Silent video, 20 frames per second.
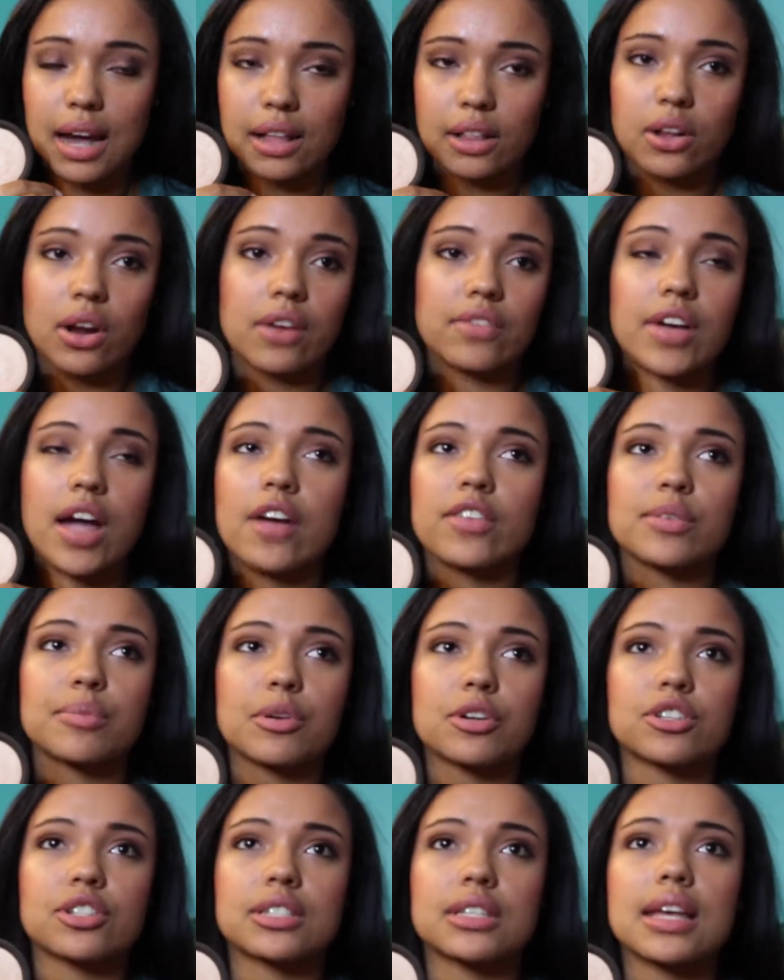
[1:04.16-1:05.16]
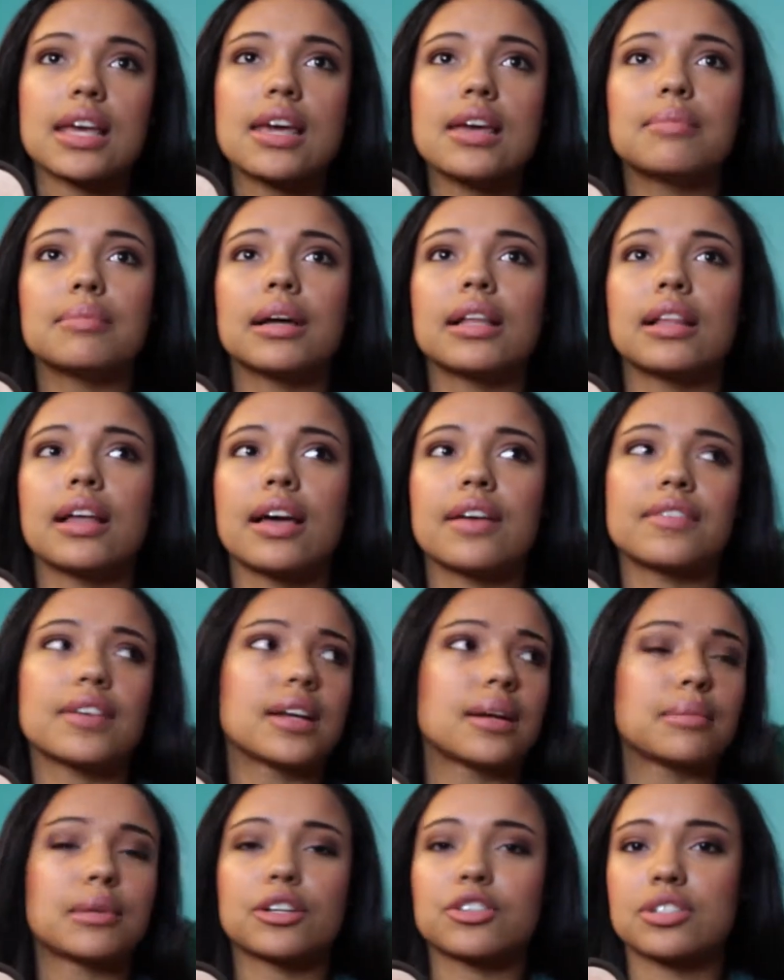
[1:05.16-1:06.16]
highlighter I've ever purchased in my life,
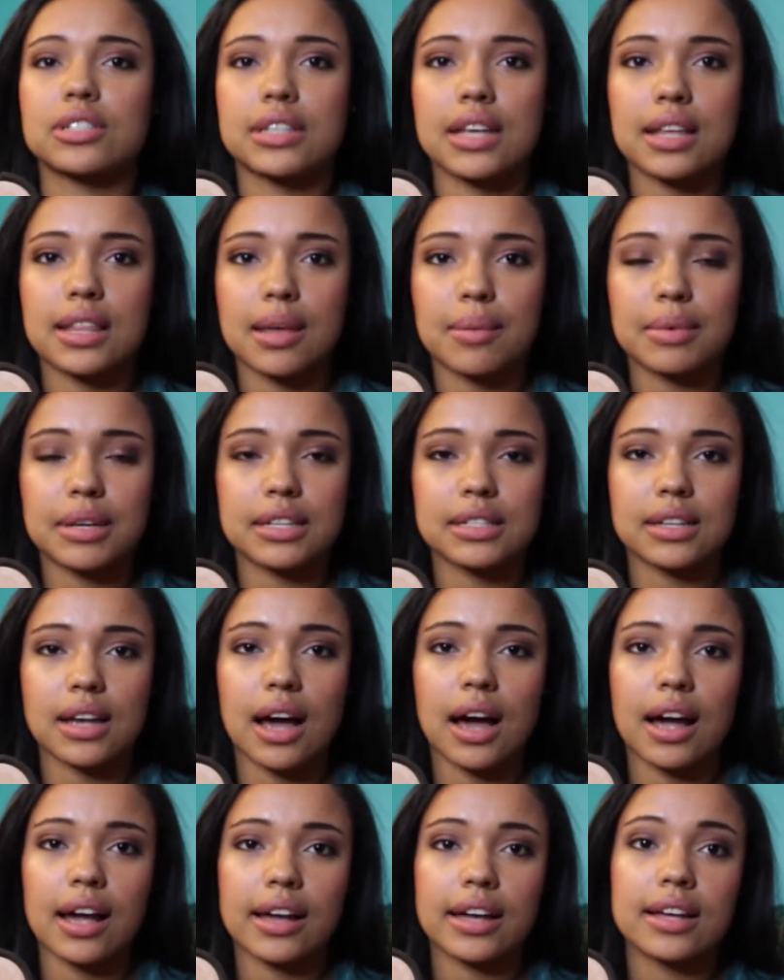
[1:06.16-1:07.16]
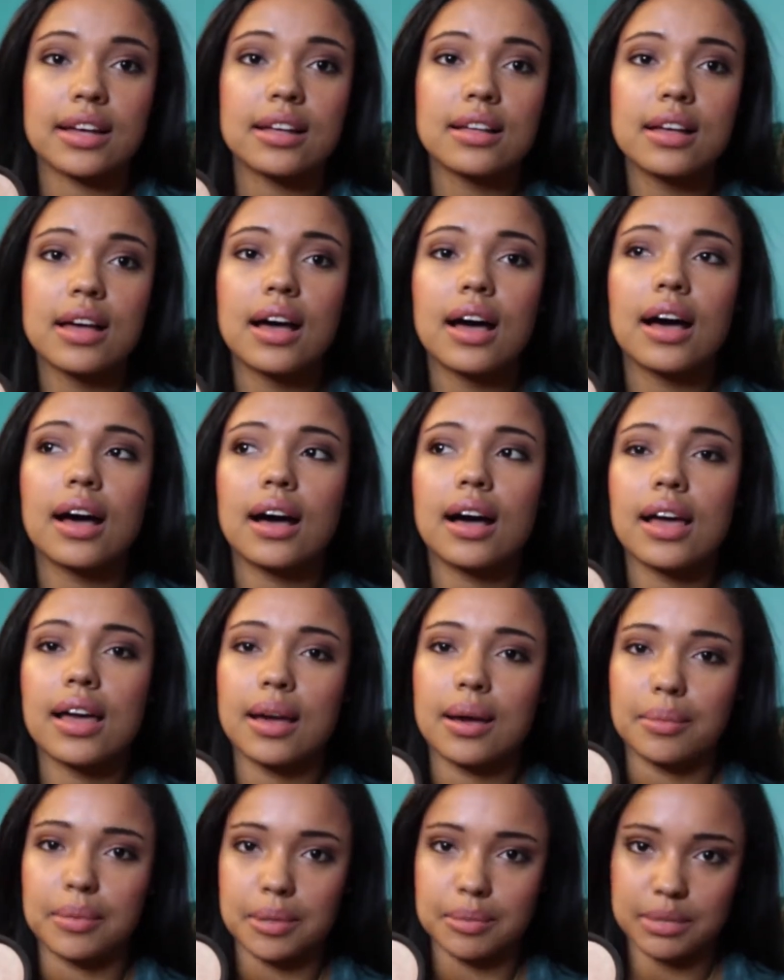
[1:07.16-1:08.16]
and I'm not just saying that because I
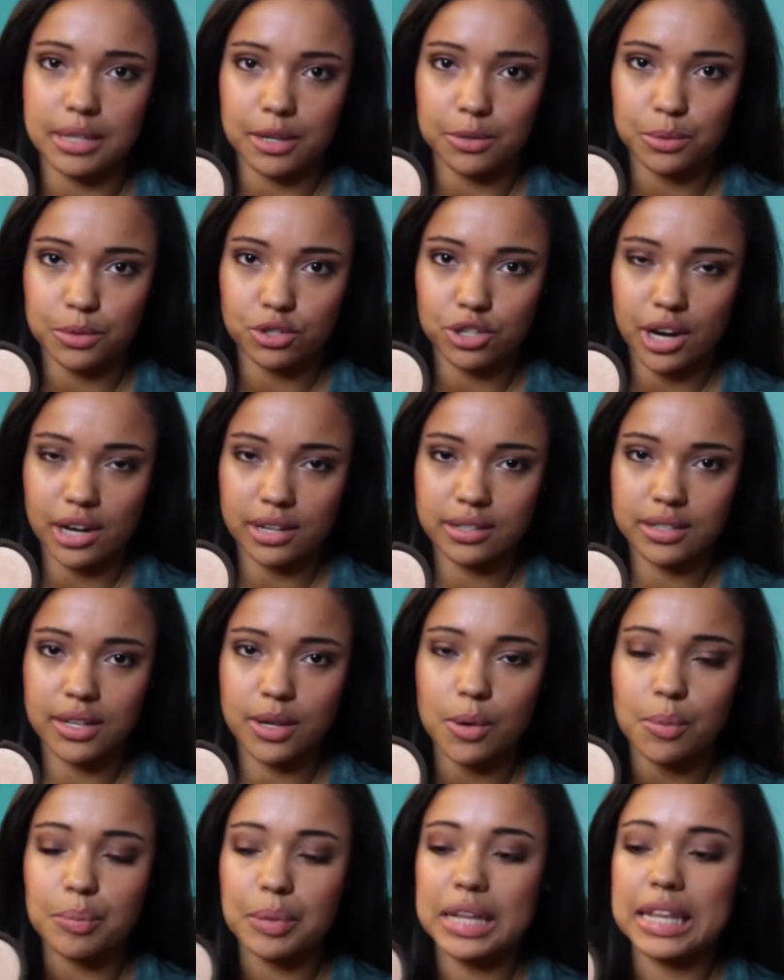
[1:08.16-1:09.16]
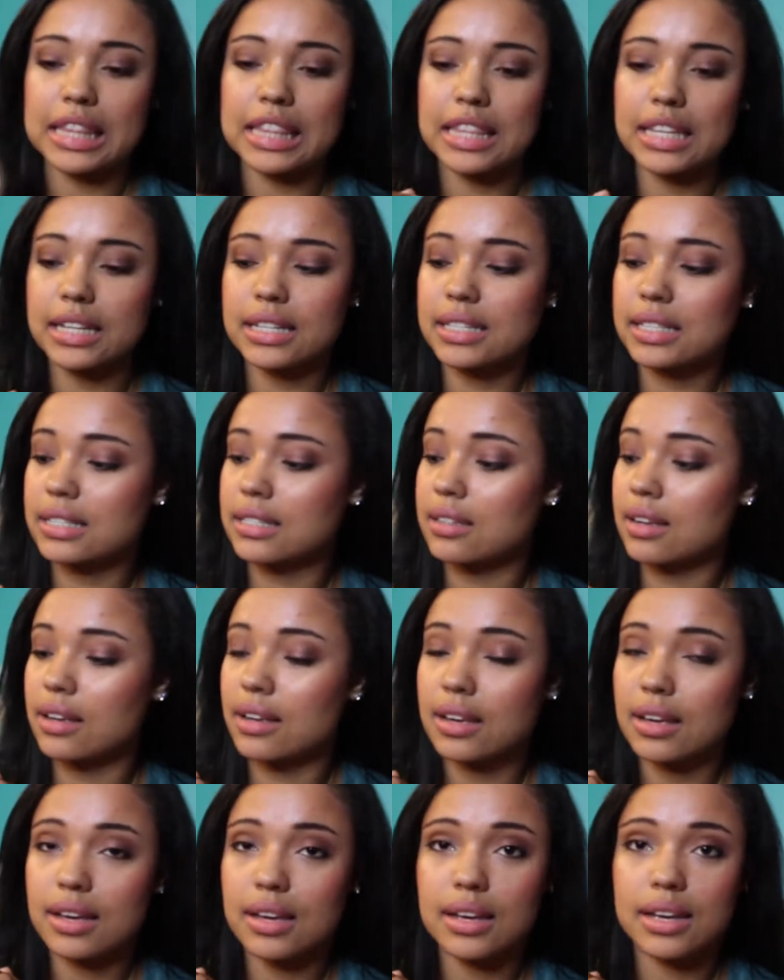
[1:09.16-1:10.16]
am obsessed with Jaclyn Hill, but this
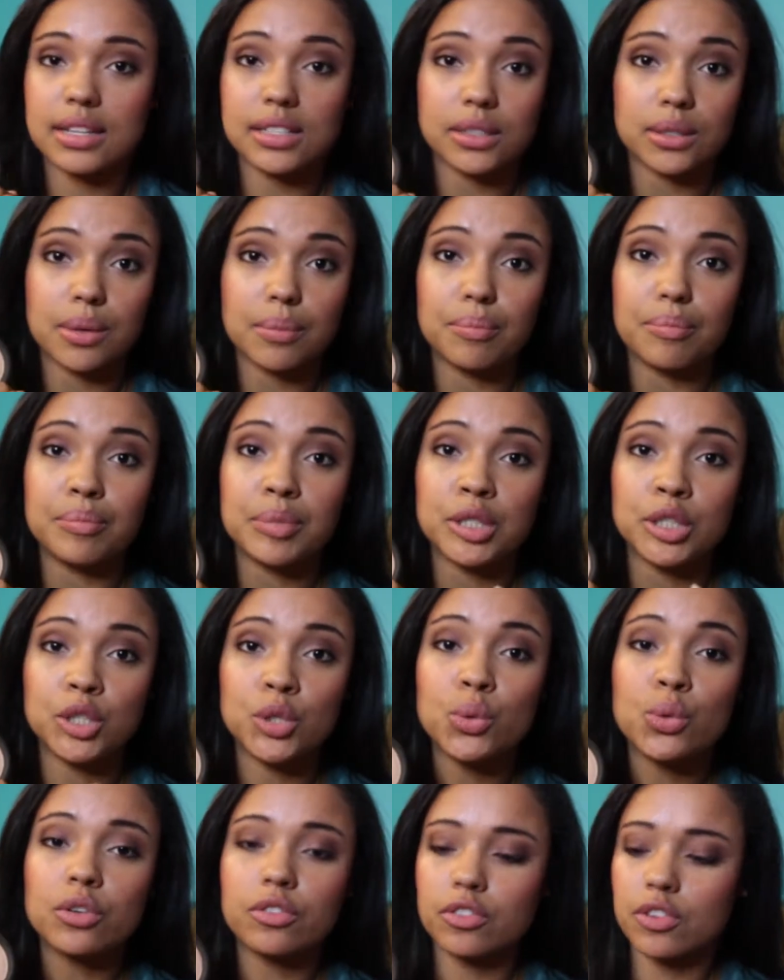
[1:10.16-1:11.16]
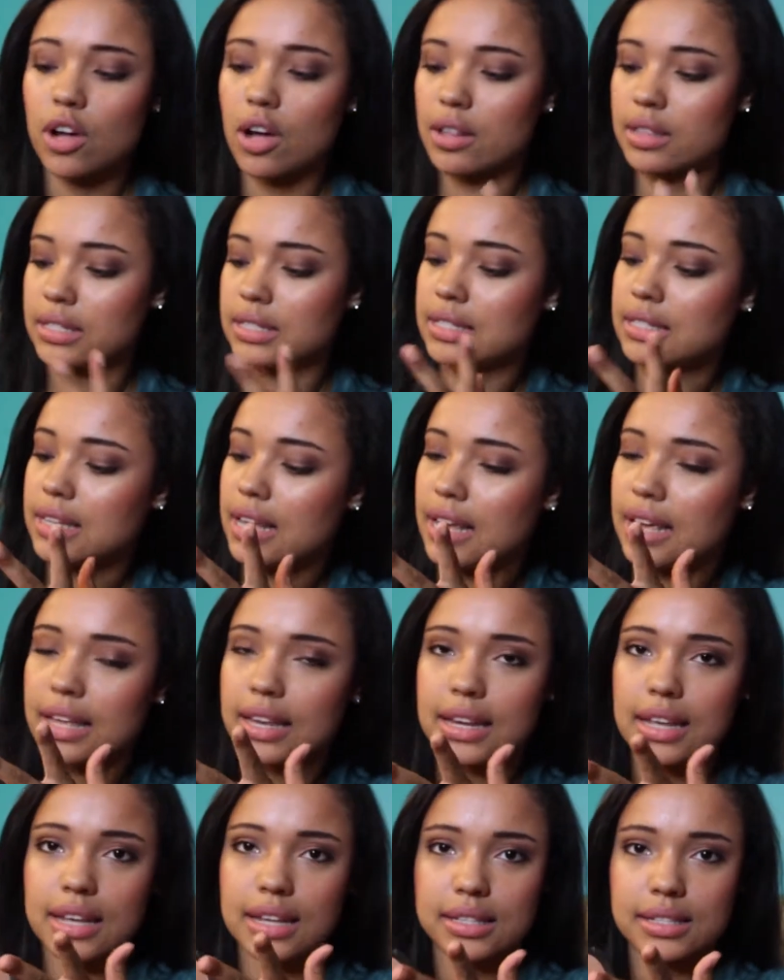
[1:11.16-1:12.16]
is beautiful on the
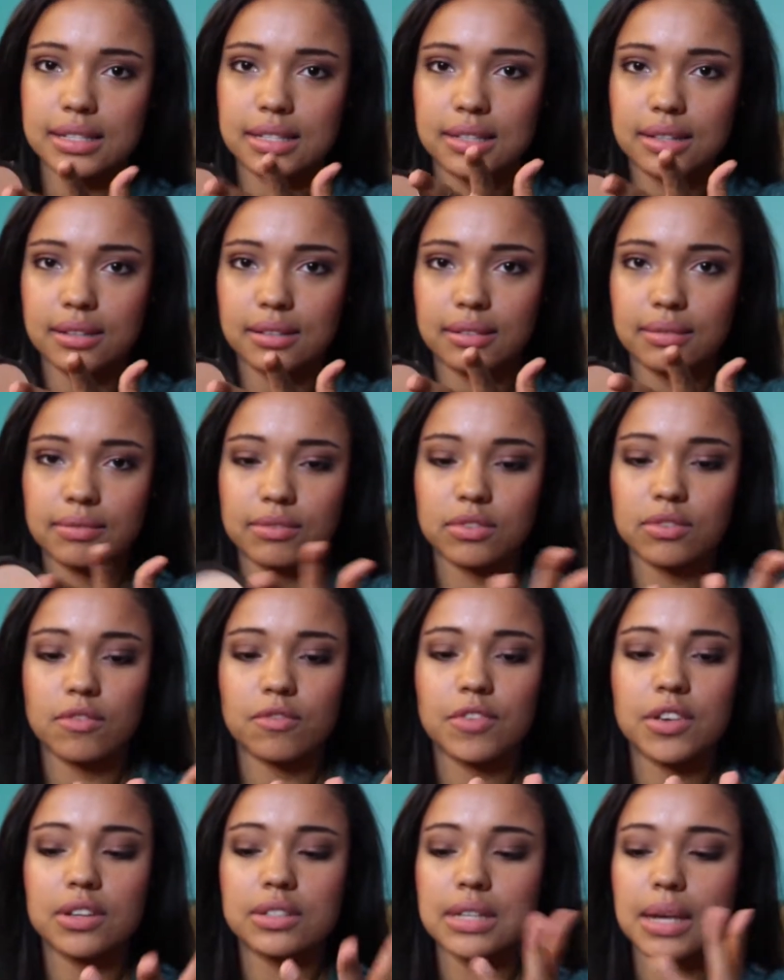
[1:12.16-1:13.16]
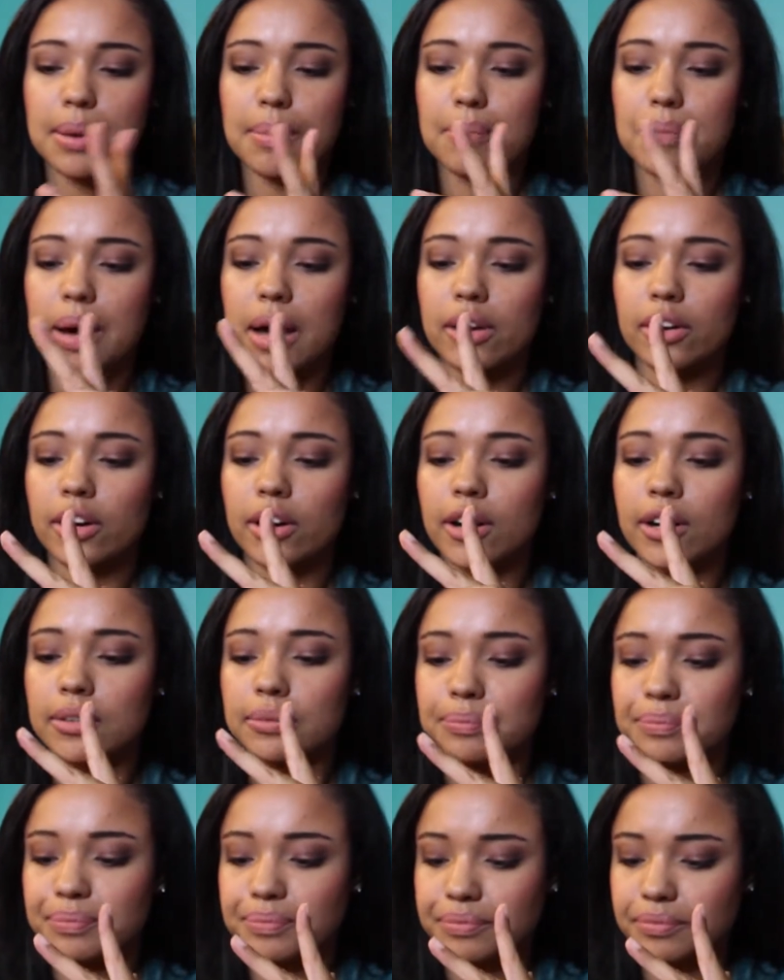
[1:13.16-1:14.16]
skin. It feels like butter,